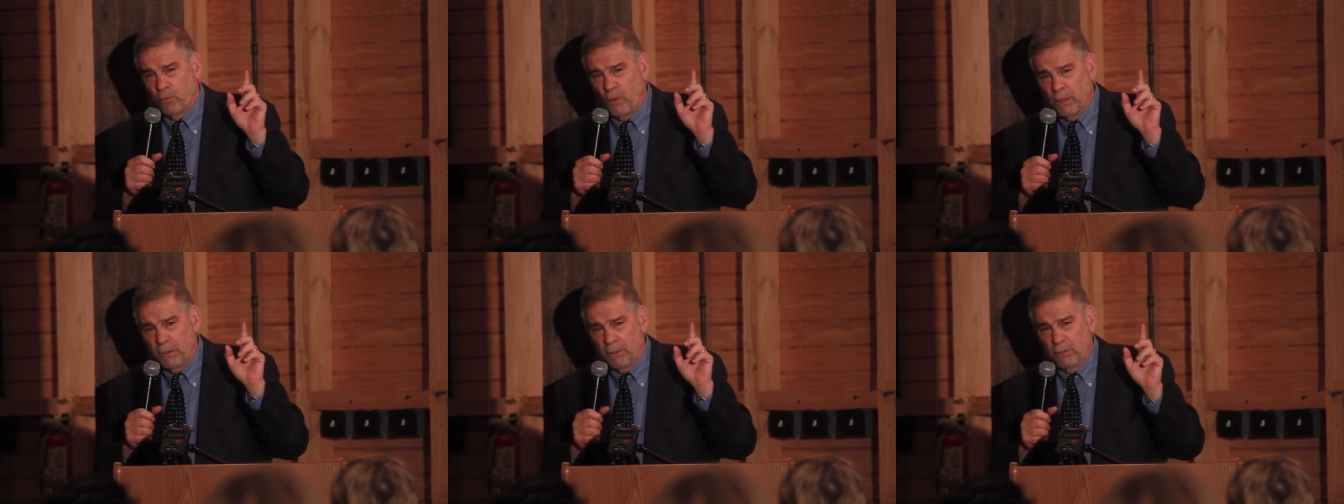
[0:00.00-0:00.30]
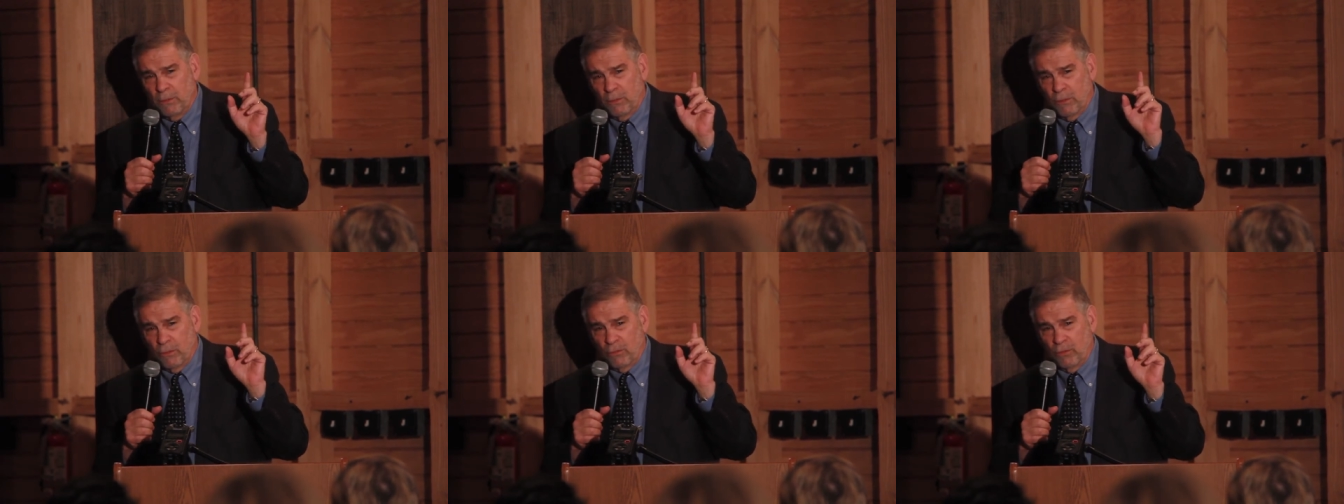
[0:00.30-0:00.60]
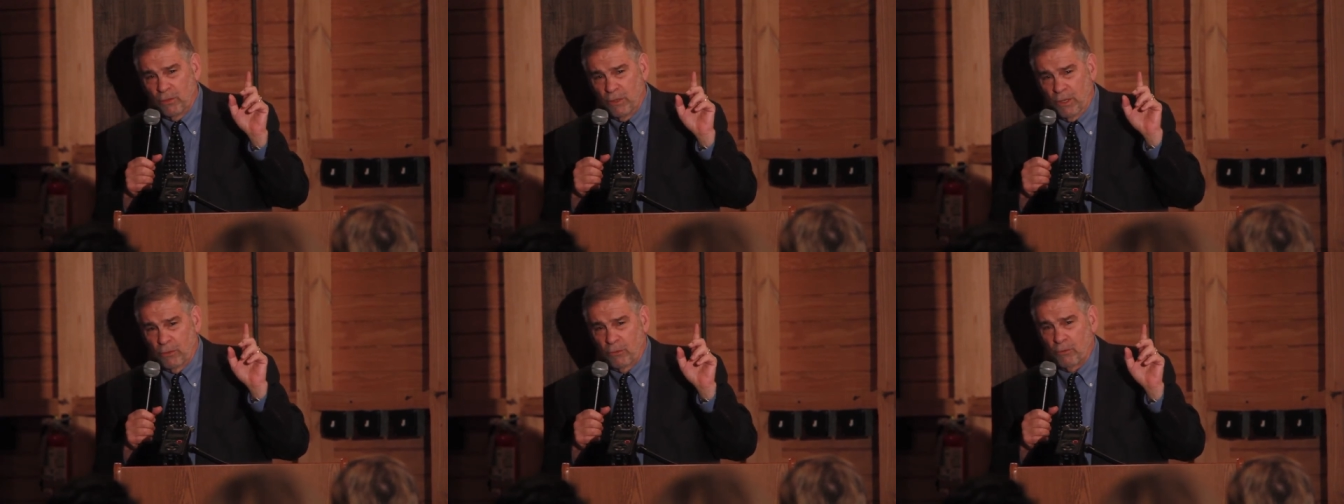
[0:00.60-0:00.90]
20th
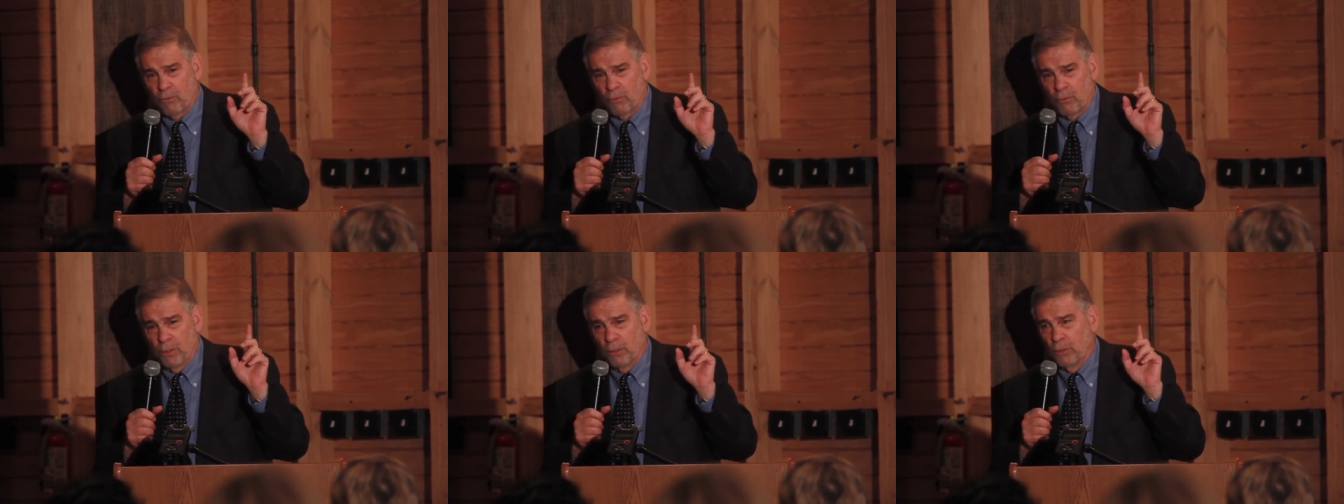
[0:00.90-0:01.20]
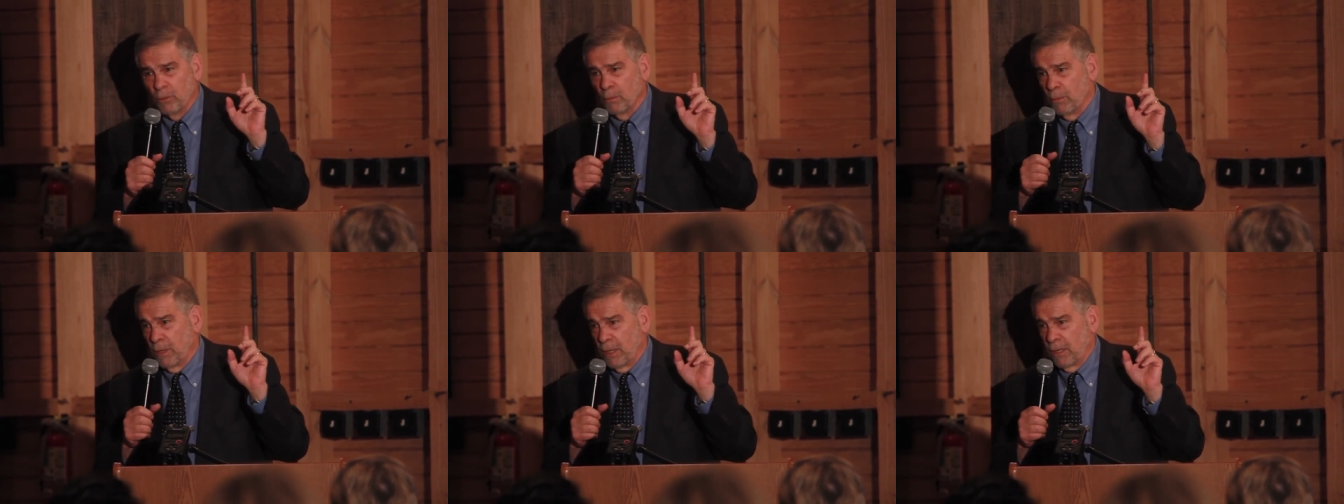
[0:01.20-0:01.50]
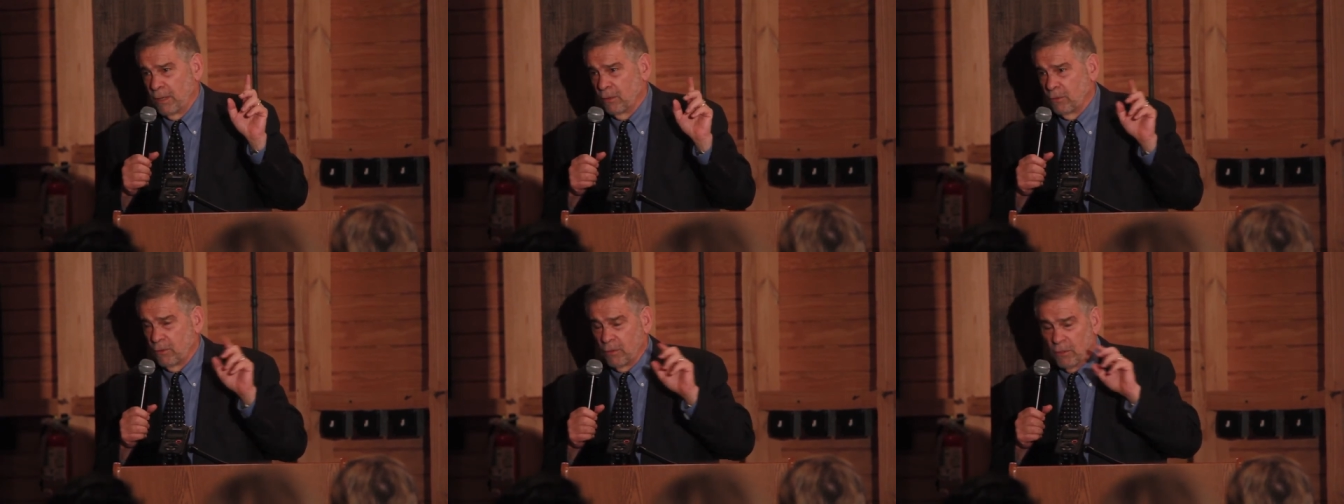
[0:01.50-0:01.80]
century
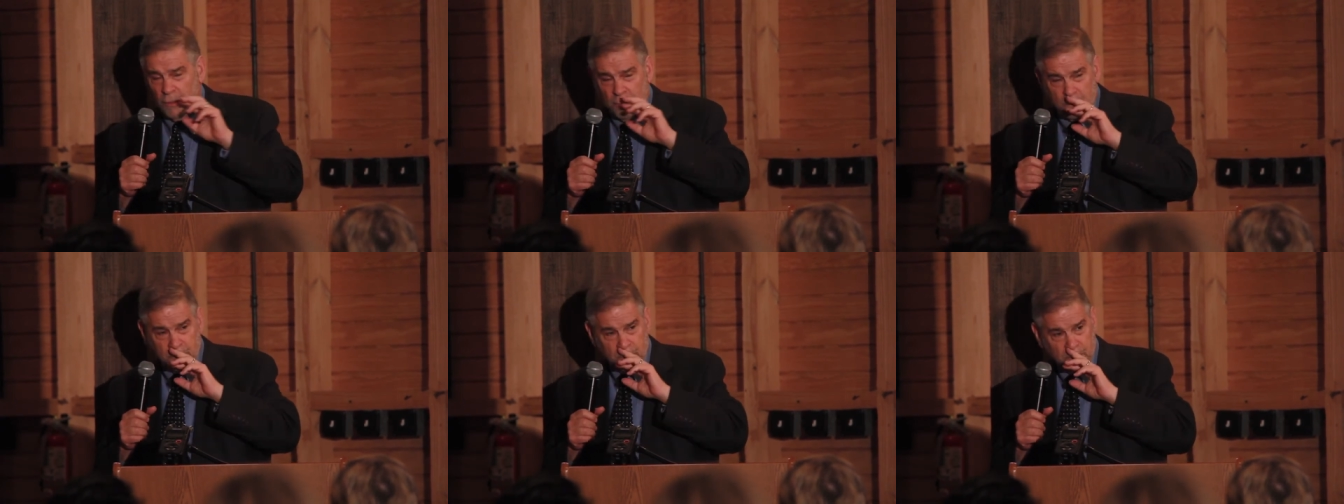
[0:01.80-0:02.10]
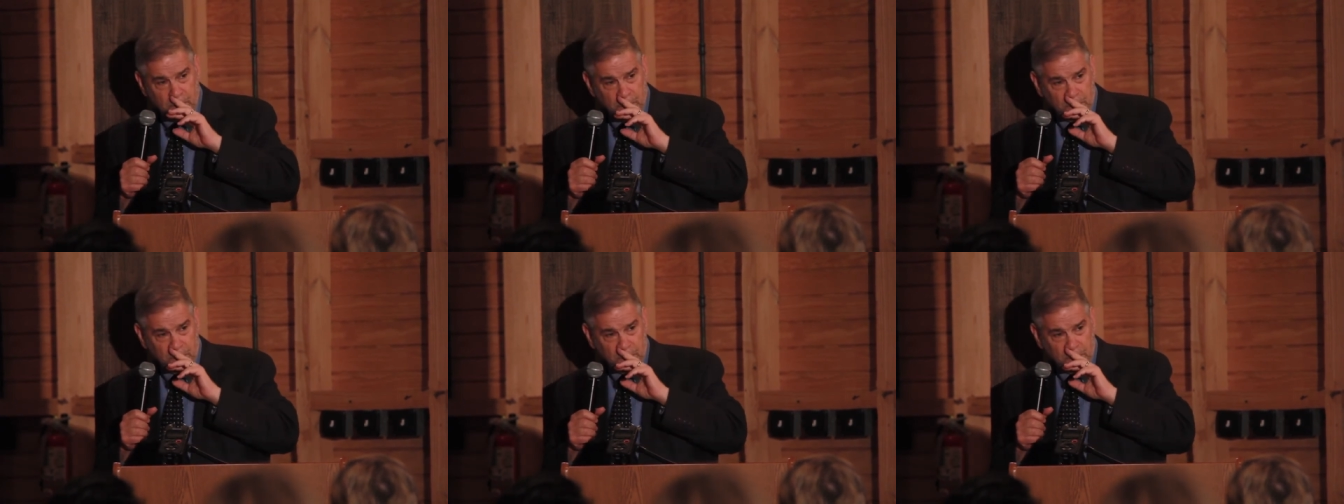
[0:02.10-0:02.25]
humanity,